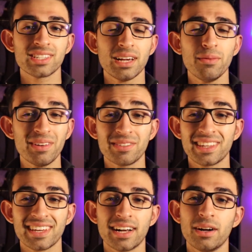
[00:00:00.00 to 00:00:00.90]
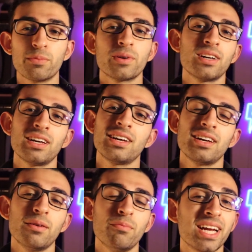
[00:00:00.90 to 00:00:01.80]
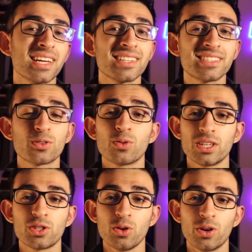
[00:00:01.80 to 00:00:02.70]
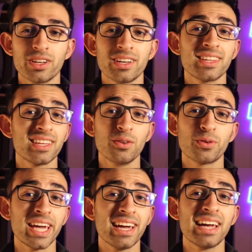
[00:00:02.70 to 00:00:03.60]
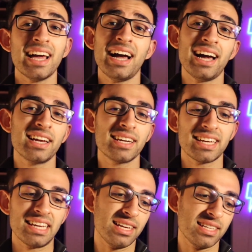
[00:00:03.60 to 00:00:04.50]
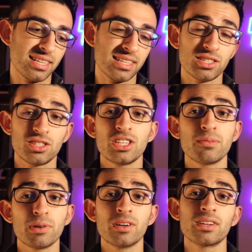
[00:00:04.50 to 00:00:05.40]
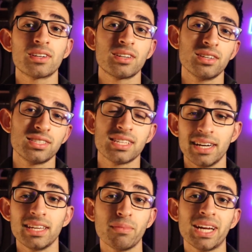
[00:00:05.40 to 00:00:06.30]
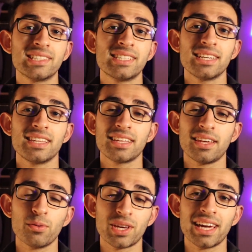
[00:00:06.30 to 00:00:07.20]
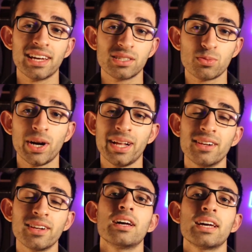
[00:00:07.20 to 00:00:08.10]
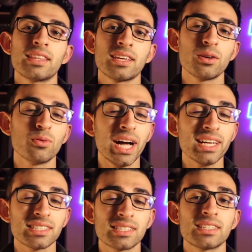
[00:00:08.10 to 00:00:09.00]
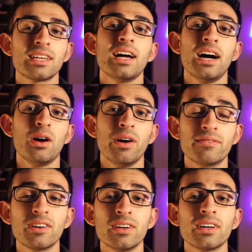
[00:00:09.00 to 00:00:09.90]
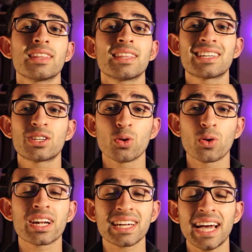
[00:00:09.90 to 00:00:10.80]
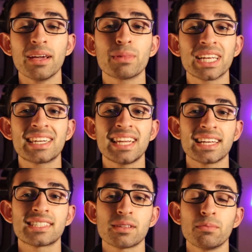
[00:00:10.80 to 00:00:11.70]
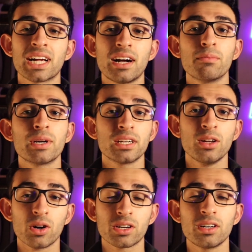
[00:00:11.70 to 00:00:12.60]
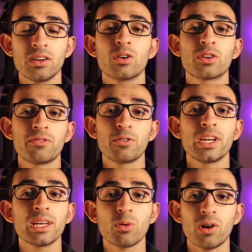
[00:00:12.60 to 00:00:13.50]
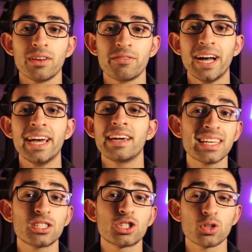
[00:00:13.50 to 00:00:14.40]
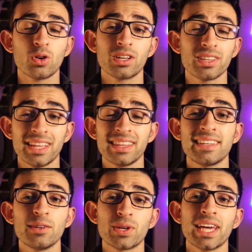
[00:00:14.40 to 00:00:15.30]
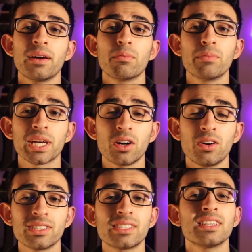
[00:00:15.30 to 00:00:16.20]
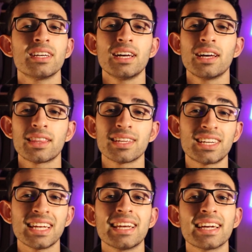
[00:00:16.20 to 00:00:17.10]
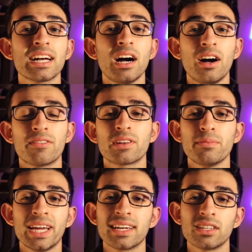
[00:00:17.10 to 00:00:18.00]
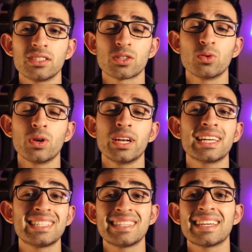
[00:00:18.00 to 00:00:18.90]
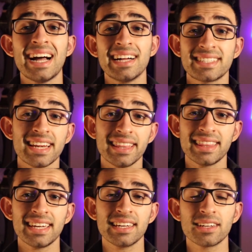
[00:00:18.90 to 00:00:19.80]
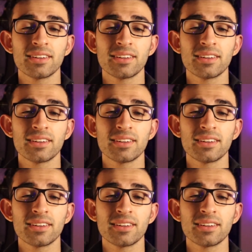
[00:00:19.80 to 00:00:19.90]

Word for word: to sum everything up, medical school is shorter in the UK and it is cheaper to study medicine in the UK as well. In the US, however, the total time it takes to become a doctor or to fully qualify is shorter than the UK because the training after medical school isn't as lengthy.